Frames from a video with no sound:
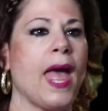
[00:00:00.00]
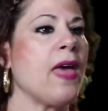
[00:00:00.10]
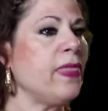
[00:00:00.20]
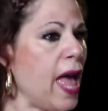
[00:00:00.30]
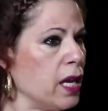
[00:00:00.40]

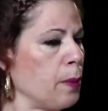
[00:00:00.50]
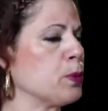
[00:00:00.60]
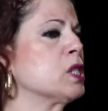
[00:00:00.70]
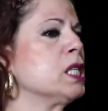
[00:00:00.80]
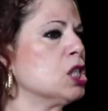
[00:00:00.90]
And then I
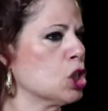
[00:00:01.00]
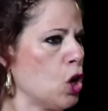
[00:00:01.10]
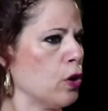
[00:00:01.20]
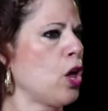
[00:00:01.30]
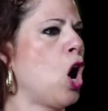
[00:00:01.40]
proceeded to
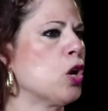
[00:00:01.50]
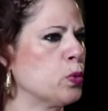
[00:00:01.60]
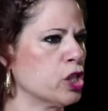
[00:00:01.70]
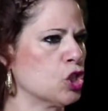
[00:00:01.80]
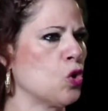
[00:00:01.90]
go to the
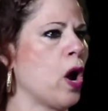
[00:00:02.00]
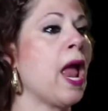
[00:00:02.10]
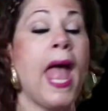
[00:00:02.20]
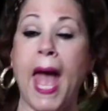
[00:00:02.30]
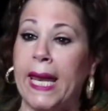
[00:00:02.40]
hardware store
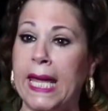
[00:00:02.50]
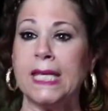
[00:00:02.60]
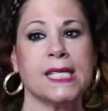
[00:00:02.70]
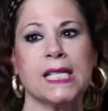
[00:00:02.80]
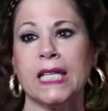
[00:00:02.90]
and I
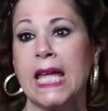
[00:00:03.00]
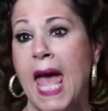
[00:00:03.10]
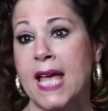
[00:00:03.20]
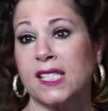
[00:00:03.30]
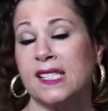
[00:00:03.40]
innocently
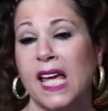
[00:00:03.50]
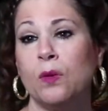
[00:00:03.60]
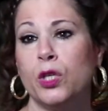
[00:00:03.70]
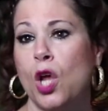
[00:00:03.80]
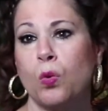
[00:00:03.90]
asked, "Does
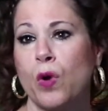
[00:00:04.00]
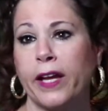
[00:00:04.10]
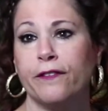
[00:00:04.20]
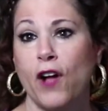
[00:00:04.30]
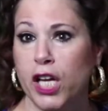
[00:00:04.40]
anyone know where I
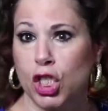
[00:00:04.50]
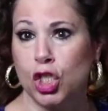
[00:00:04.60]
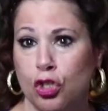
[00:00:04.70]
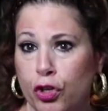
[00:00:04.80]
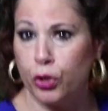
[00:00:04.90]
could find a
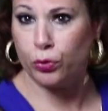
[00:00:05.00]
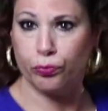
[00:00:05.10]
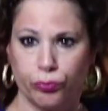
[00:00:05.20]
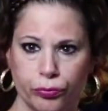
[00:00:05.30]
screw?"